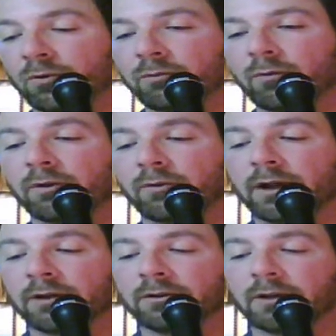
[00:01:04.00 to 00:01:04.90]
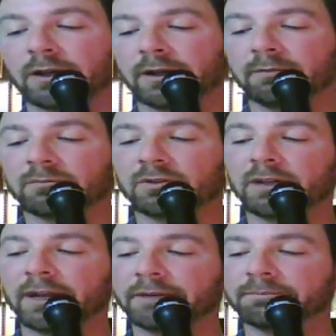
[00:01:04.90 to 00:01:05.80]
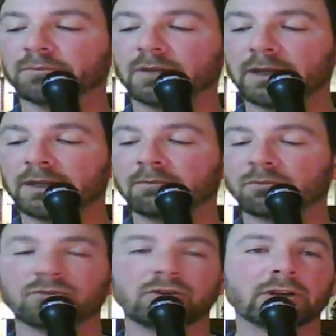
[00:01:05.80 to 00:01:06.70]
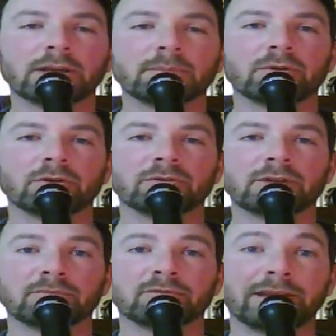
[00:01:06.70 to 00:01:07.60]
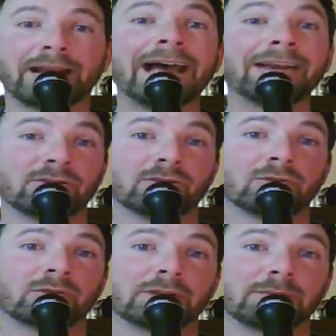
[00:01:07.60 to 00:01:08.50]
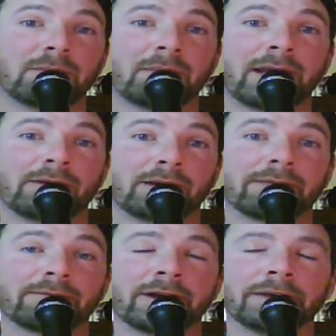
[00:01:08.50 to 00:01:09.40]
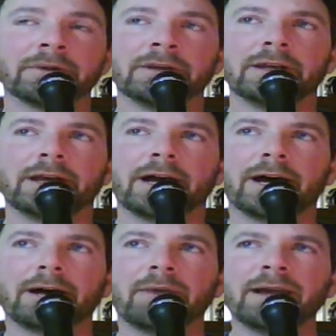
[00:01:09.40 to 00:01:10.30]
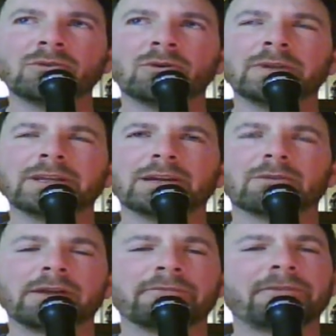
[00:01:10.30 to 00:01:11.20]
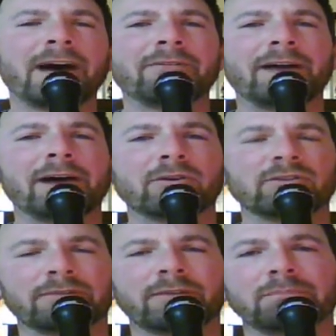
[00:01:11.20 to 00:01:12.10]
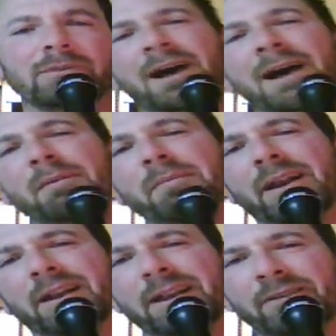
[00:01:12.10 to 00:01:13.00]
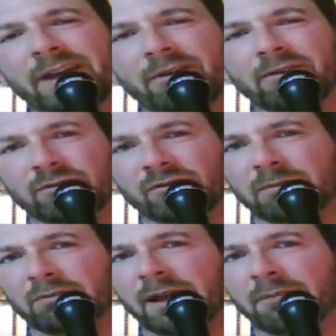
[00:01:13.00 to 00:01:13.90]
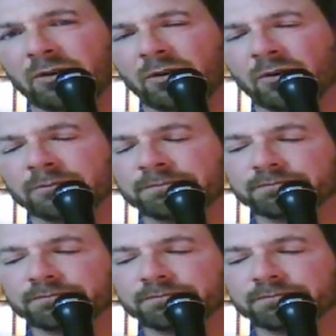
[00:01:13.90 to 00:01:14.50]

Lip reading: going to run around today, and I'm going to show you a couple little tips that I do to get my battery life up. I normally get around 5 hours of uptime, about 11 hours of sleep time total.